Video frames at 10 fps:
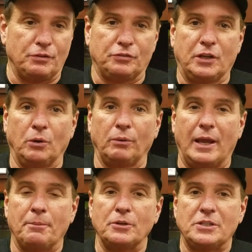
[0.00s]
the skilled
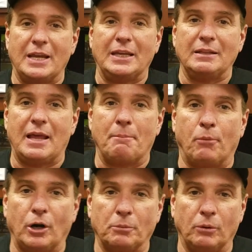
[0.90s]
labor, taking that
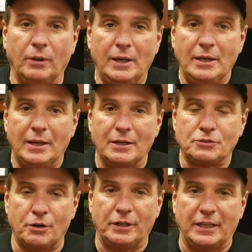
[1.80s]
marble and
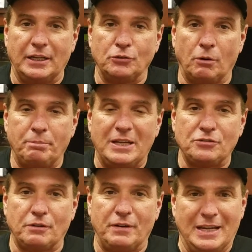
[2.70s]
turning it into a
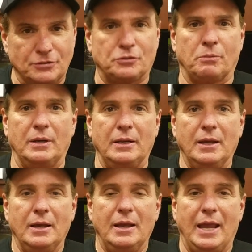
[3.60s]
piece of history.
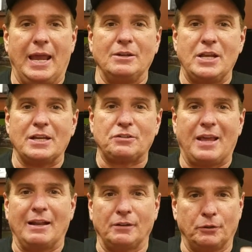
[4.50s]
And yes,
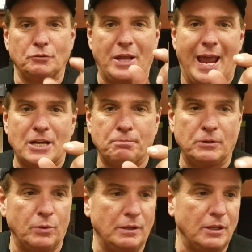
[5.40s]
that little dash
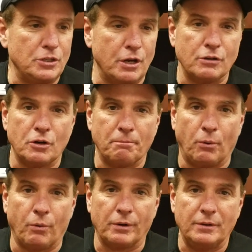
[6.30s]
between the year you're
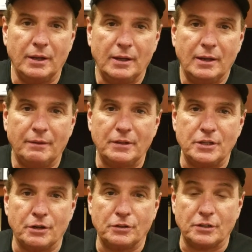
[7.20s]
born and the
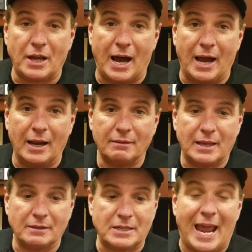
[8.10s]
year you die.
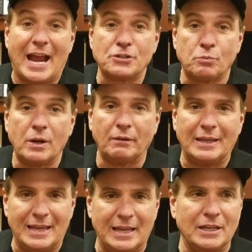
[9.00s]
That dash really
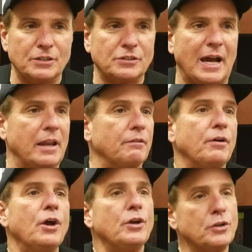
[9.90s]
is kind of
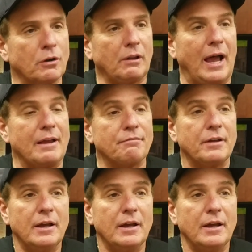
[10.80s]
your life.